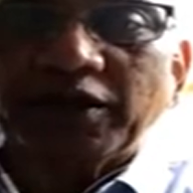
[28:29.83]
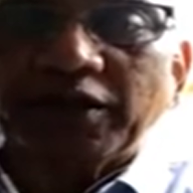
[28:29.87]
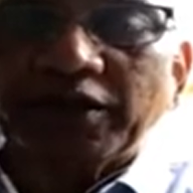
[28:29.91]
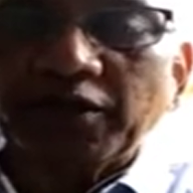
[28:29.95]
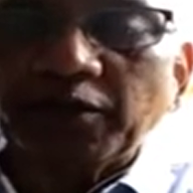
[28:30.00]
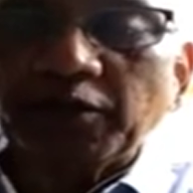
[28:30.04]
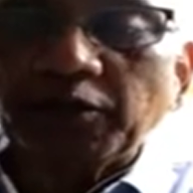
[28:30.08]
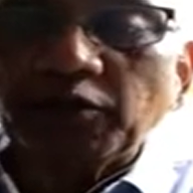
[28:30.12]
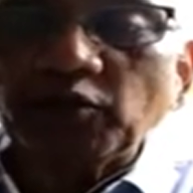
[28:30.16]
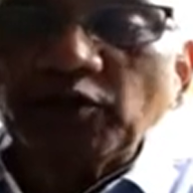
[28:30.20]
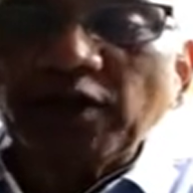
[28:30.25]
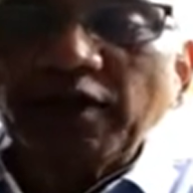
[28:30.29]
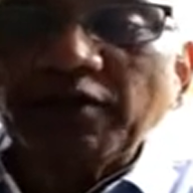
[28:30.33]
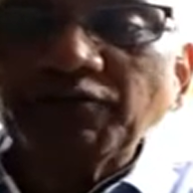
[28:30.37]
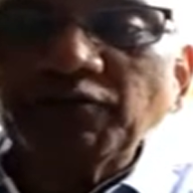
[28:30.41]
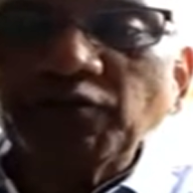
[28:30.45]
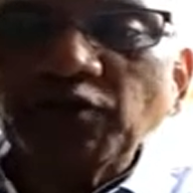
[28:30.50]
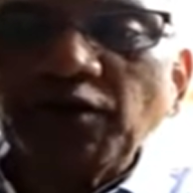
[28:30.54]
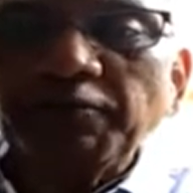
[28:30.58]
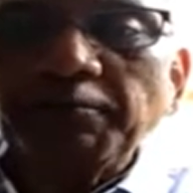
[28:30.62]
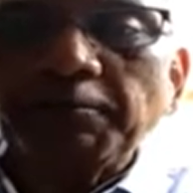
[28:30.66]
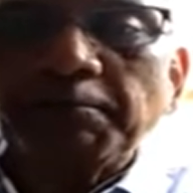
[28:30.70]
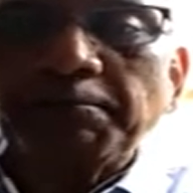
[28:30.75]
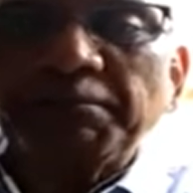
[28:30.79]
You have
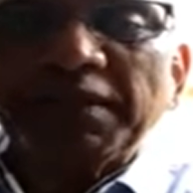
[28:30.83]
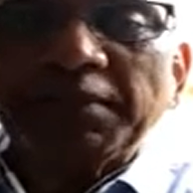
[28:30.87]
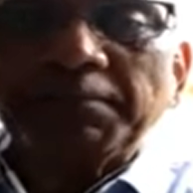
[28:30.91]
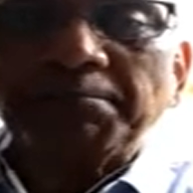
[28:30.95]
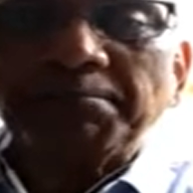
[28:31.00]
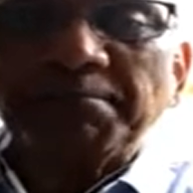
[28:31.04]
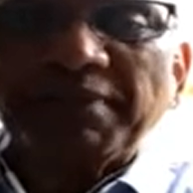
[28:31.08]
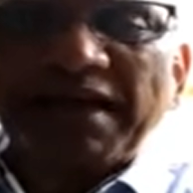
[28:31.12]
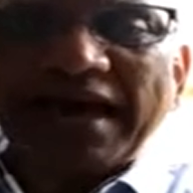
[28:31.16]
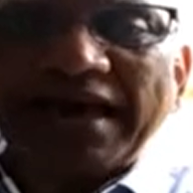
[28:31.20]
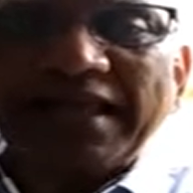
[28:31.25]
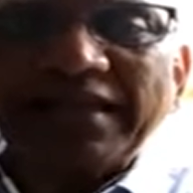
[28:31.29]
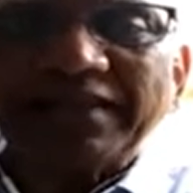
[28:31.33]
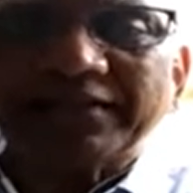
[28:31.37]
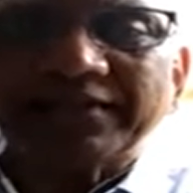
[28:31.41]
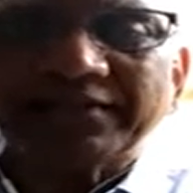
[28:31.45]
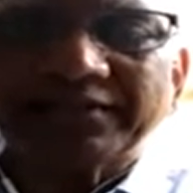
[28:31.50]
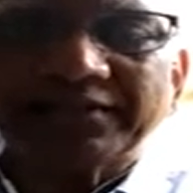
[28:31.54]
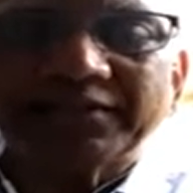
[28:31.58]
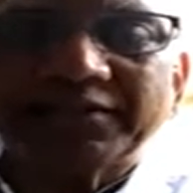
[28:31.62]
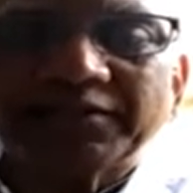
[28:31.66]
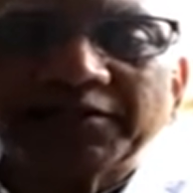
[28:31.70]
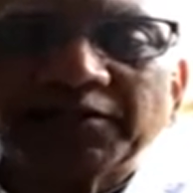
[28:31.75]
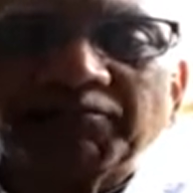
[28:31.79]
to be
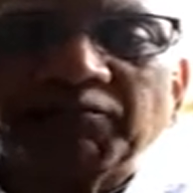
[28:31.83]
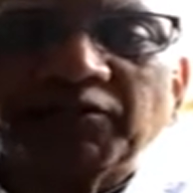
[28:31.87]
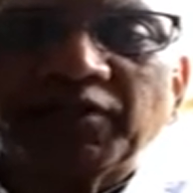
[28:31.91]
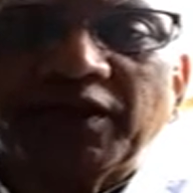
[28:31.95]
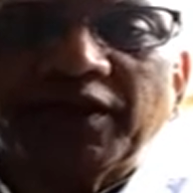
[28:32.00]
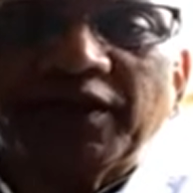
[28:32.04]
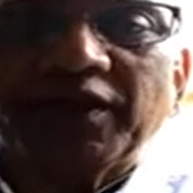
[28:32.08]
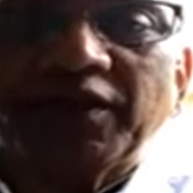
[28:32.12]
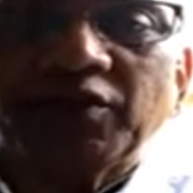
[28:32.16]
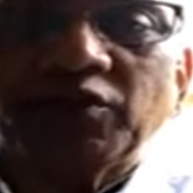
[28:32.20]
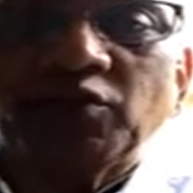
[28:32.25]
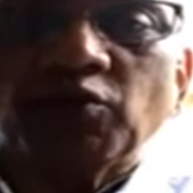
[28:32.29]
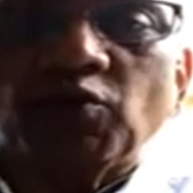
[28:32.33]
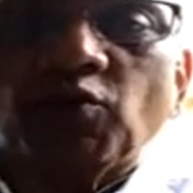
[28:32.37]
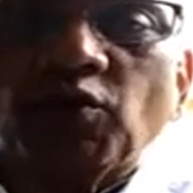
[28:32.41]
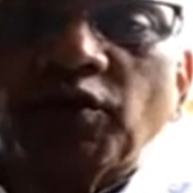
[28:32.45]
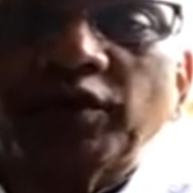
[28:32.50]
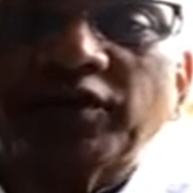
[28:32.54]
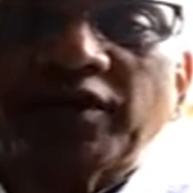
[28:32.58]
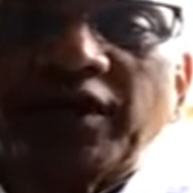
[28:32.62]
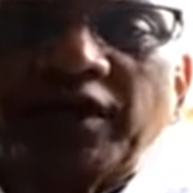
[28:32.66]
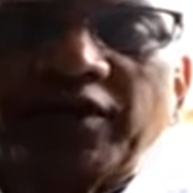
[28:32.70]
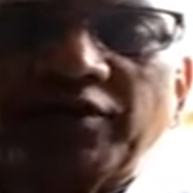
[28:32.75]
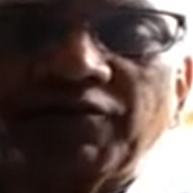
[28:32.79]
balanced in
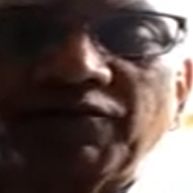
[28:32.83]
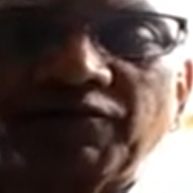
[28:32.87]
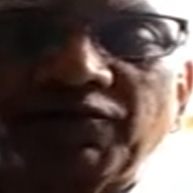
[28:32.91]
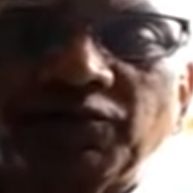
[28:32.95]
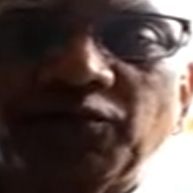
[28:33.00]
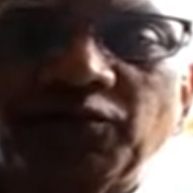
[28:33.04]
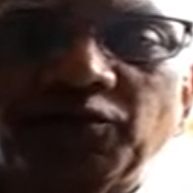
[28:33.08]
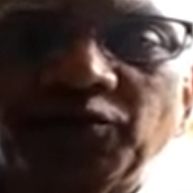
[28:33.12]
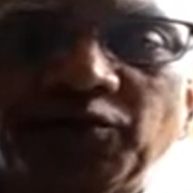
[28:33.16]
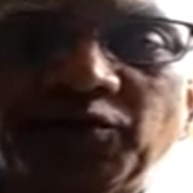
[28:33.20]
what kind of food